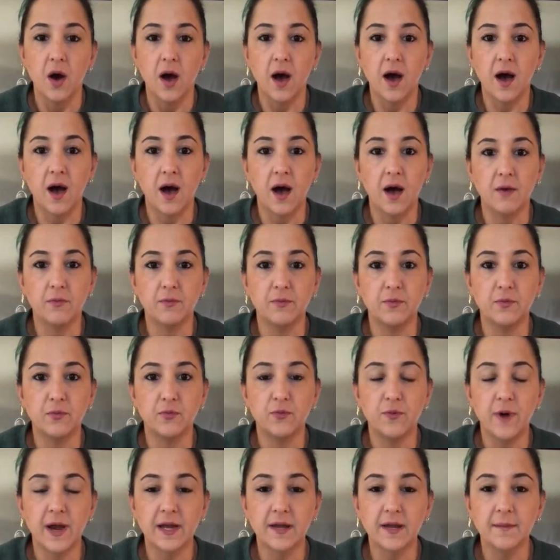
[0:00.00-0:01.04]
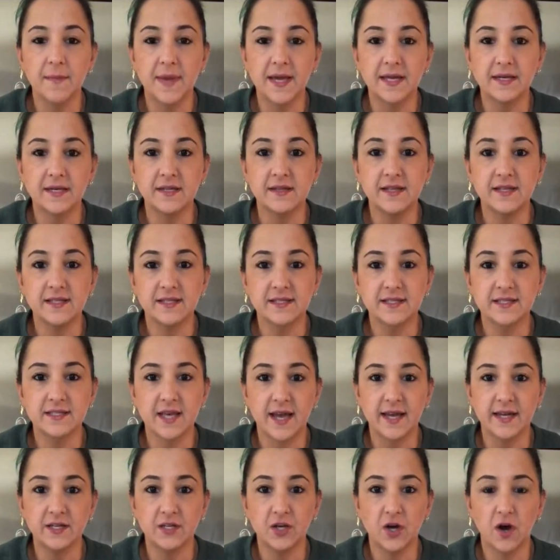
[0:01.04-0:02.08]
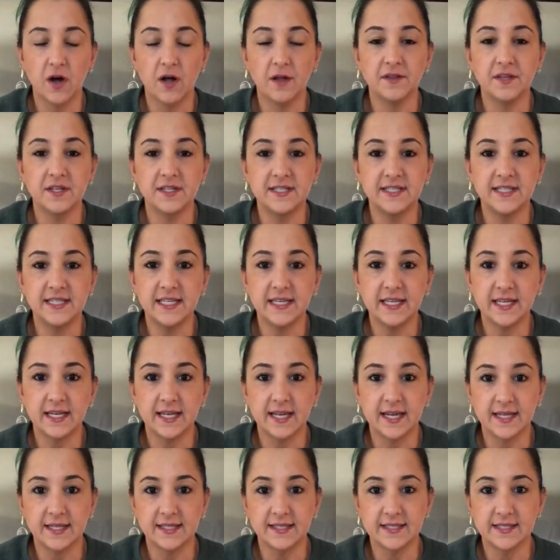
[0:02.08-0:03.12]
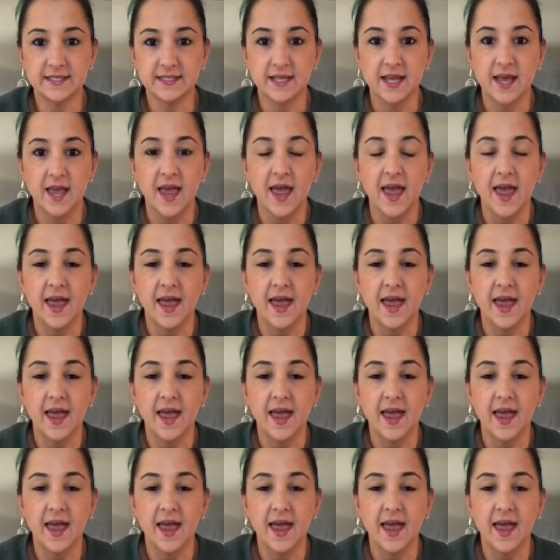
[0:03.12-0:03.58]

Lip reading: recommended this site called The Deaconess,